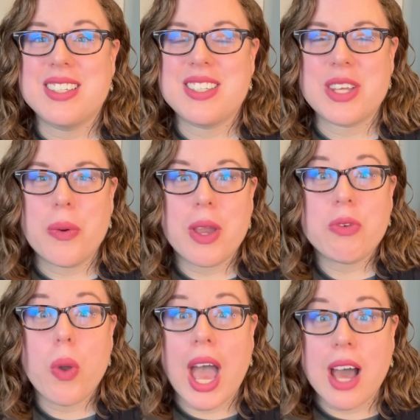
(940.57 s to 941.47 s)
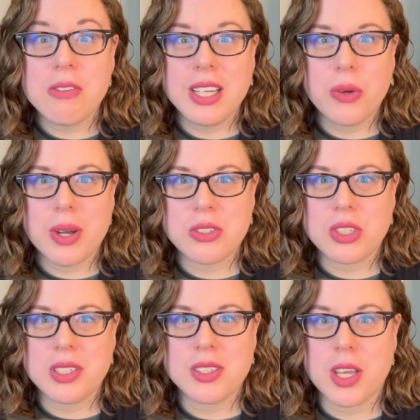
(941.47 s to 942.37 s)
So if you have any
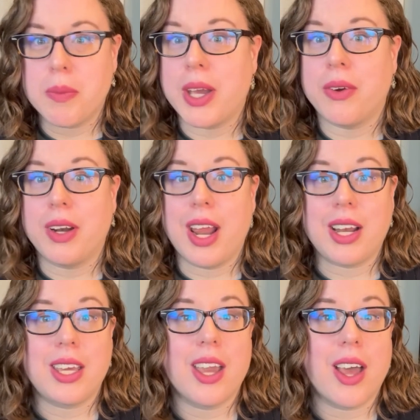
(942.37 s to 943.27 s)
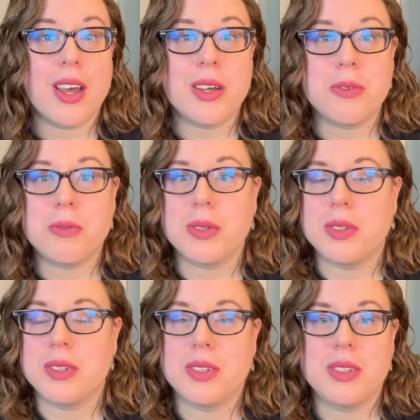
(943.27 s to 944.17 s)
questions about any of
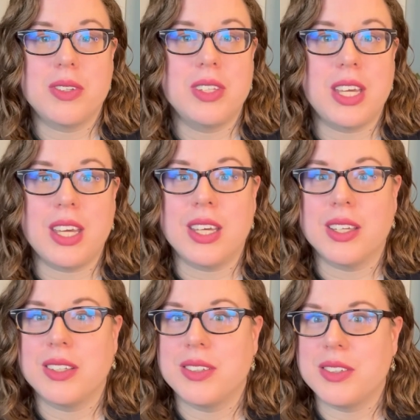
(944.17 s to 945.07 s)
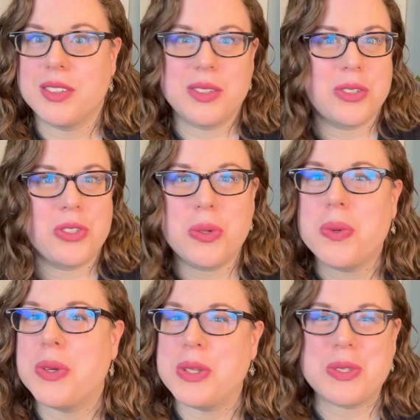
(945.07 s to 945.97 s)
the
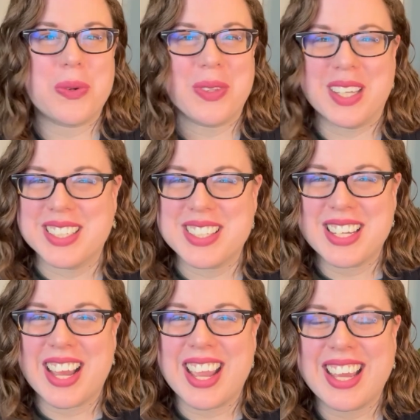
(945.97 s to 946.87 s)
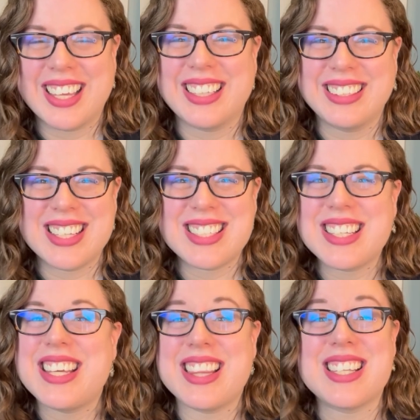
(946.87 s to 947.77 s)
tools or things that I
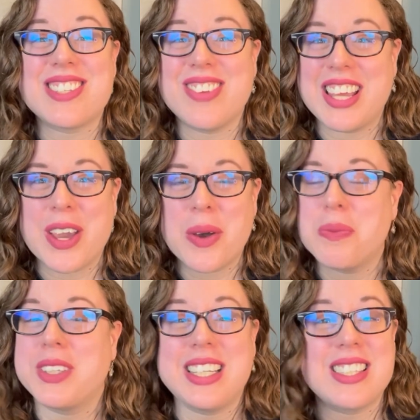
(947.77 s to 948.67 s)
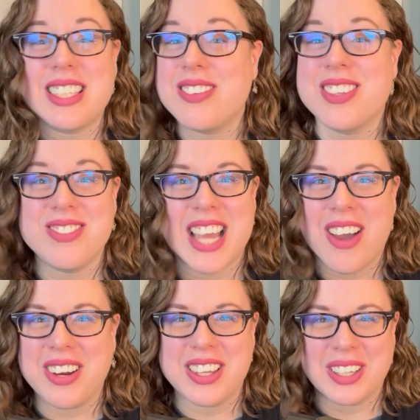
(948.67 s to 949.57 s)
listed in this video, please leave them
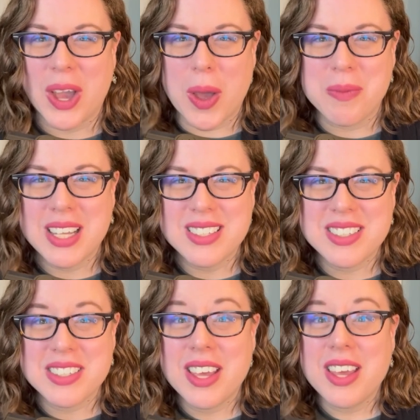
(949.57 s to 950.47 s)
down in the comments.